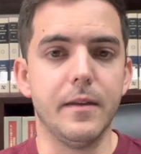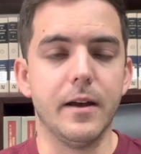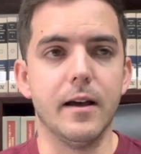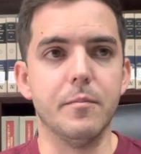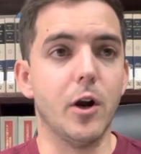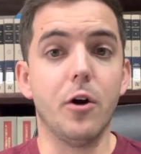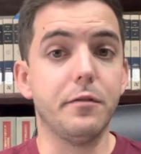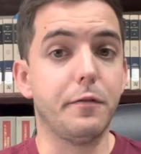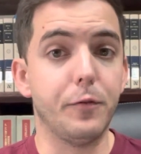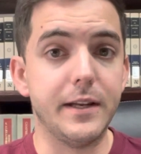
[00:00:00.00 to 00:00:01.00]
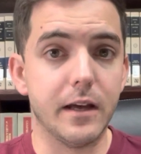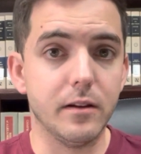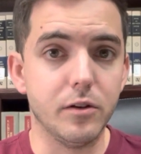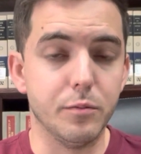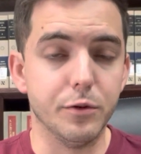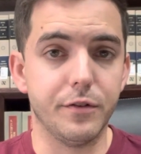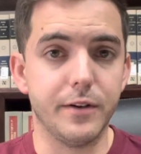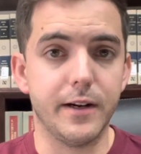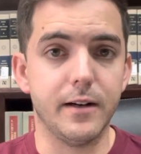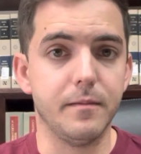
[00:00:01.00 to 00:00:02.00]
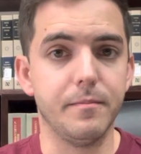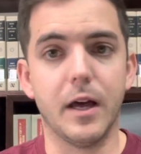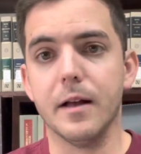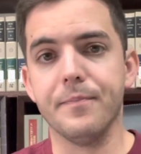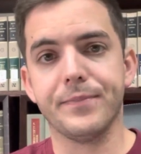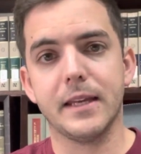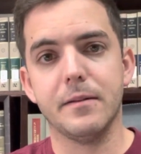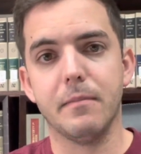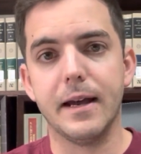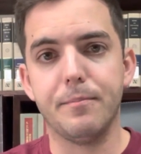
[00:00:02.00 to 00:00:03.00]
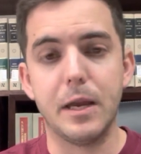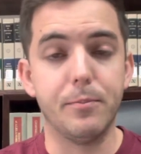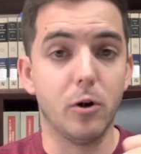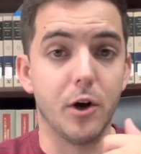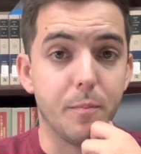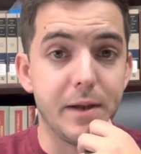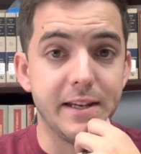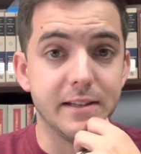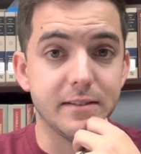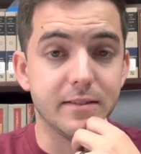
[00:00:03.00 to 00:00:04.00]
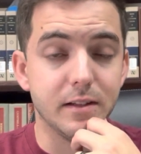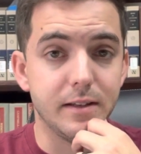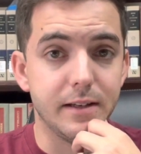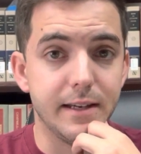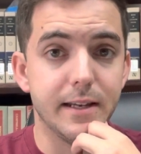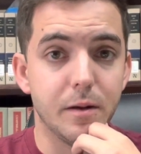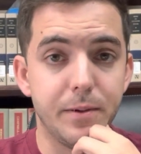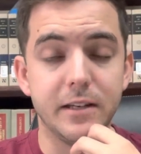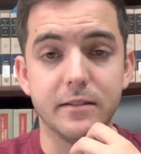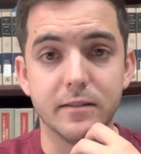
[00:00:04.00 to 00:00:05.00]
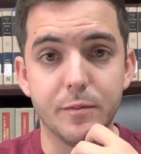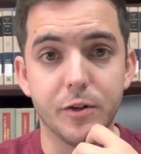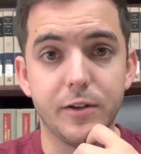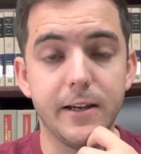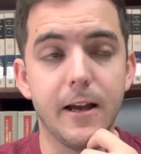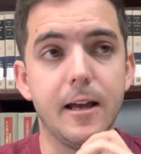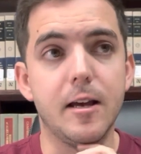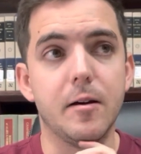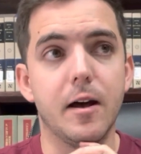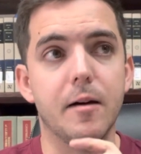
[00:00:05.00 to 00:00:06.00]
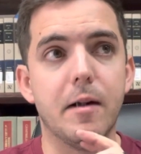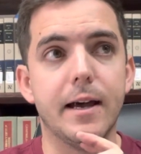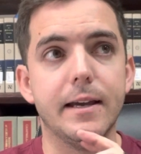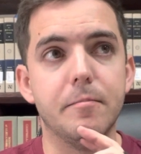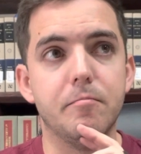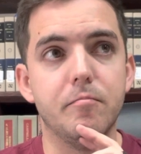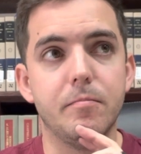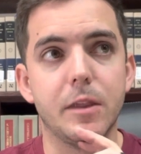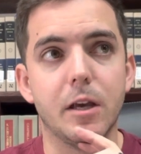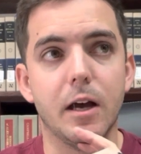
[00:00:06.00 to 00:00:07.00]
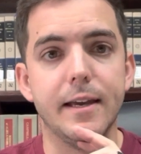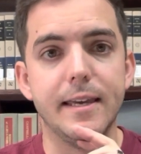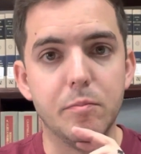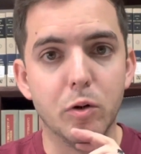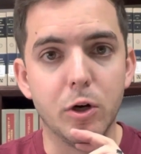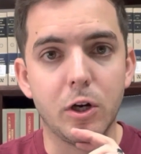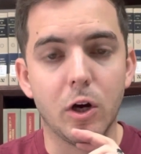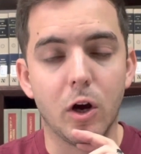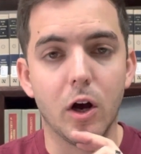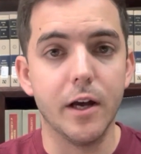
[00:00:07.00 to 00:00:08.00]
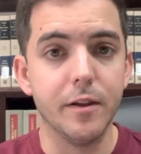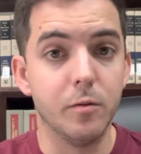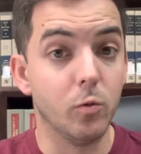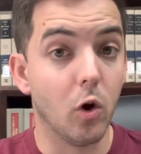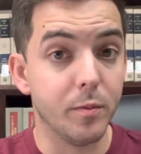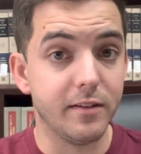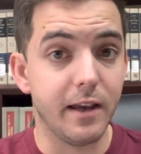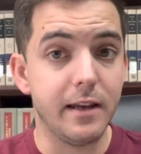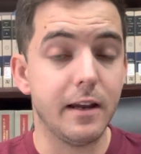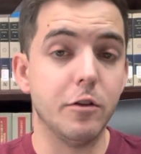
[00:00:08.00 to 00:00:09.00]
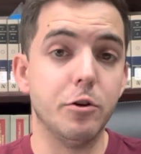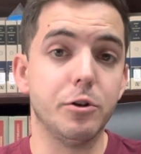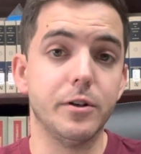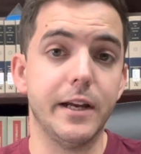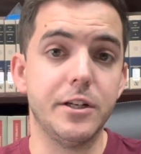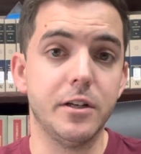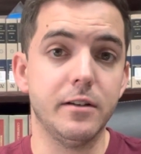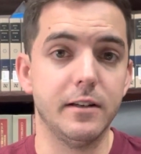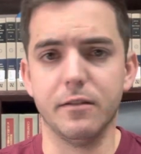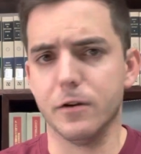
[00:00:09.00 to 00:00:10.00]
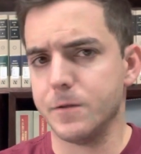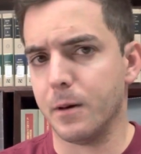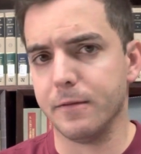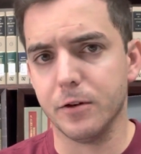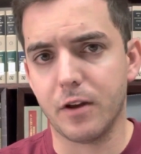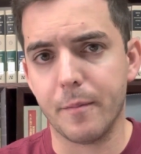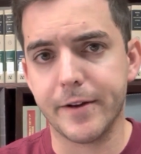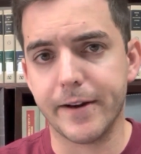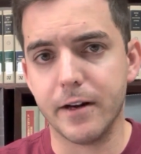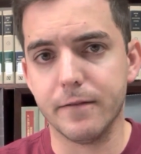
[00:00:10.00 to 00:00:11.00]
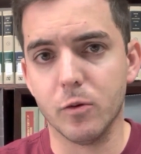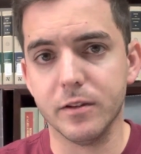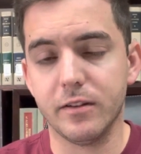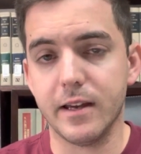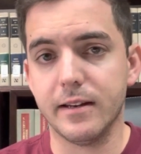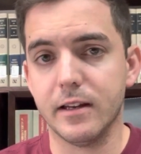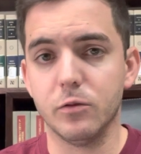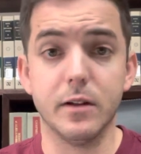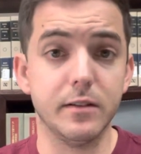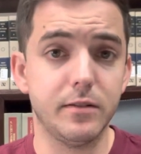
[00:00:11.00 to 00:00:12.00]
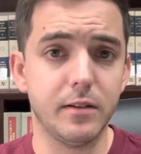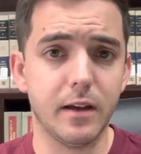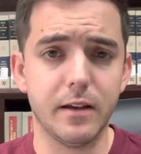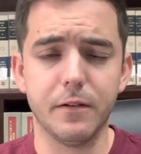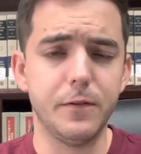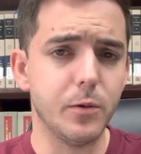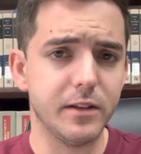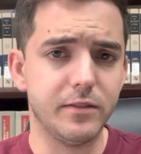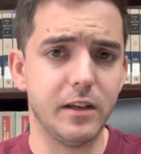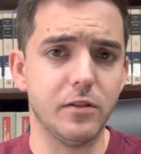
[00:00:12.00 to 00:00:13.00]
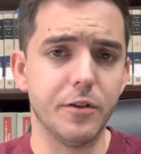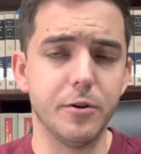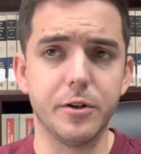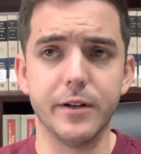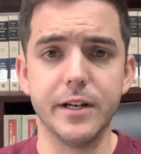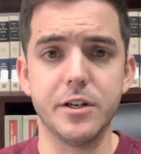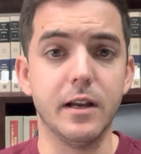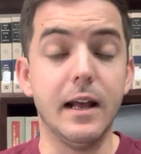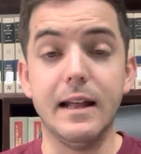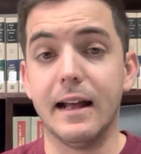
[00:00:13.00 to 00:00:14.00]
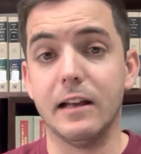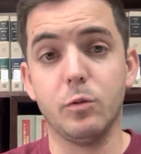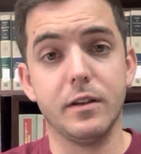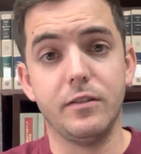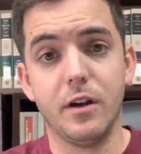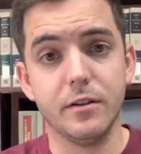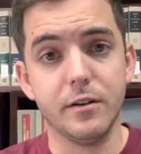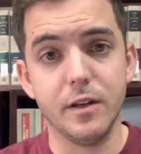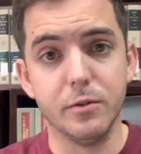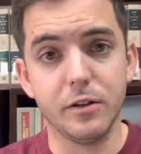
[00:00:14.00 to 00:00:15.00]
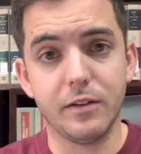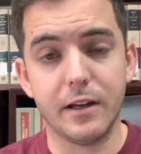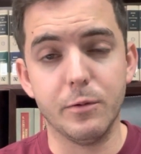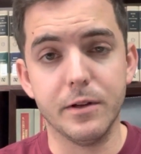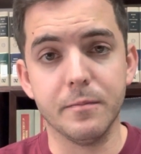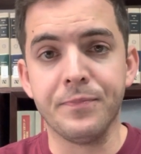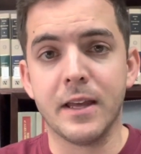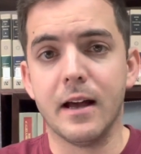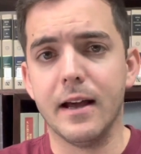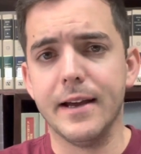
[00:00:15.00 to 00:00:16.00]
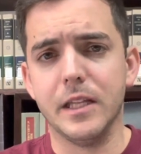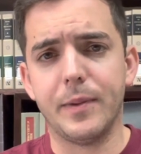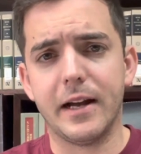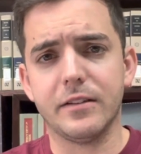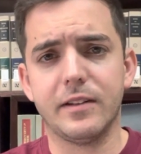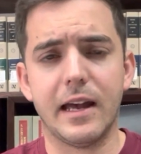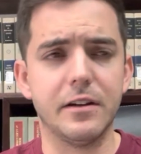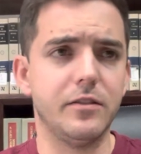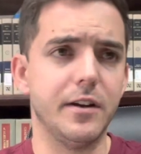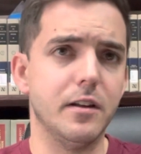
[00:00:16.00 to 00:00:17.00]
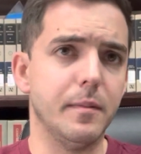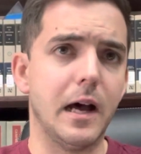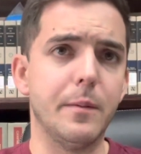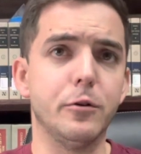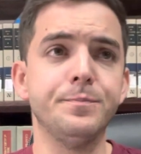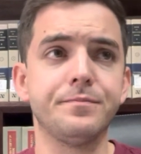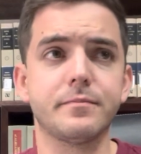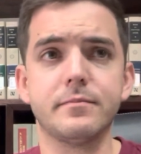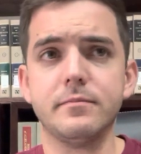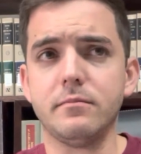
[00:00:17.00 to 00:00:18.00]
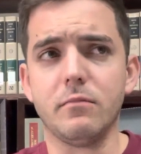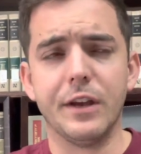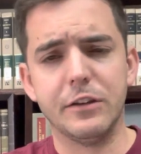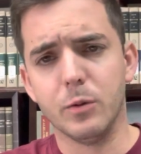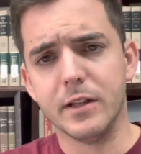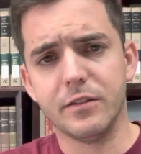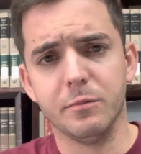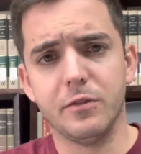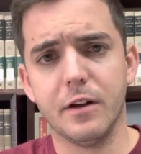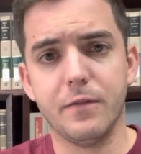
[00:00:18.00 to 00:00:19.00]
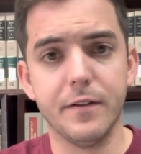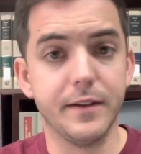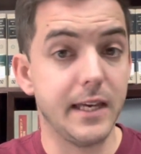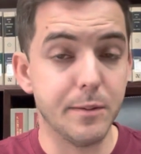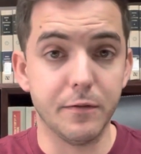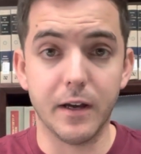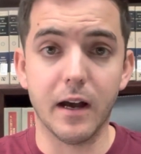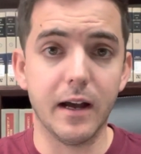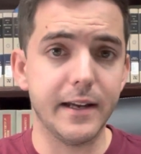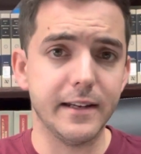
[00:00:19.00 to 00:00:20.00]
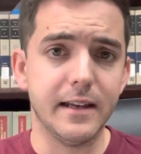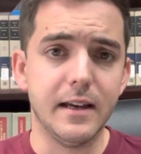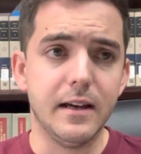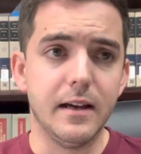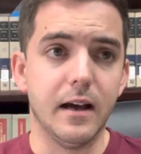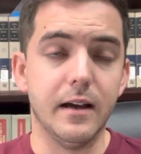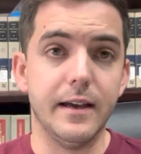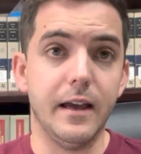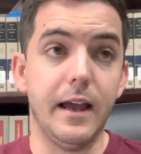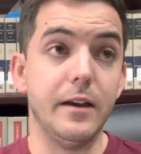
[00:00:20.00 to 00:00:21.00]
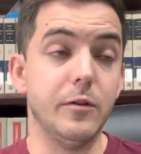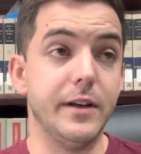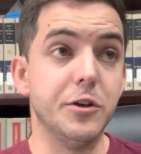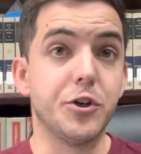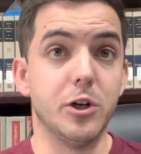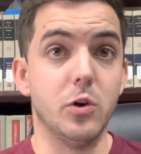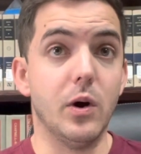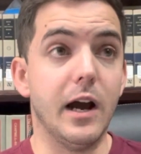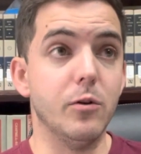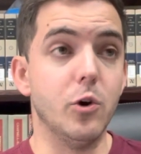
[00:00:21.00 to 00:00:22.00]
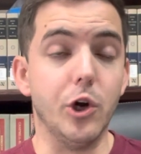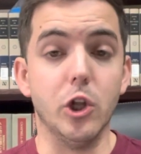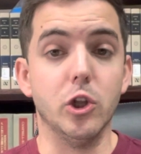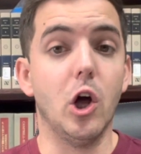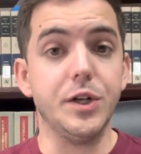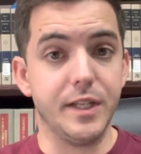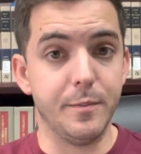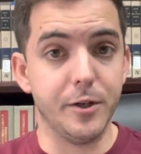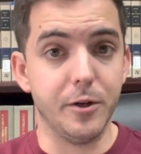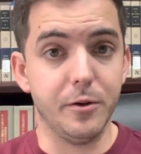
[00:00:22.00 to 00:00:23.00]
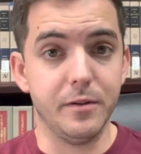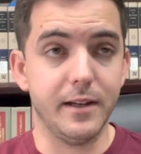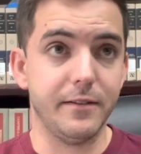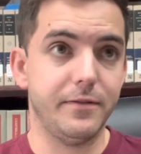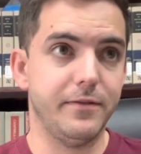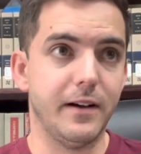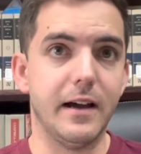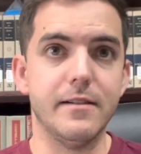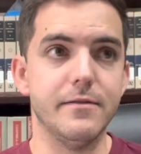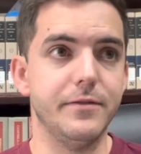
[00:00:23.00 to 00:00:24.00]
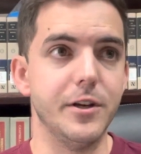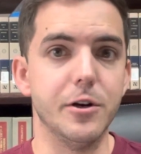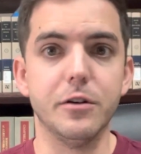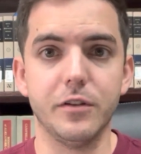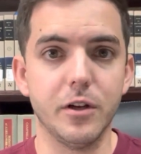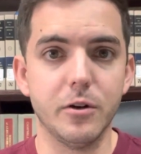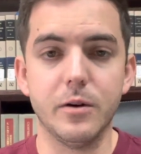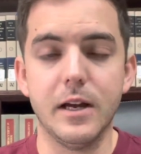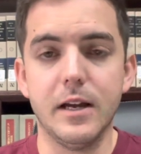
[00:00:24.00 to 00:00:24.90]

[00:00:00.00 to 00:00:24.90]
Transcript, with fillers: Um, but all the free downloadables are there. Um, my paper on opinions in opinions liberty, uh, my uh, ebook on Romans 8 and the new creation. It's a verse by verse commentary of Romans 8, as well as uh, a few essays on the new creation, as well as the other ebooks I'd written uh, in the past, How to Study the Bible, as well as some stuff on the Kingdom of God and uh, a, intro I wrote a long time ago, like five years ago,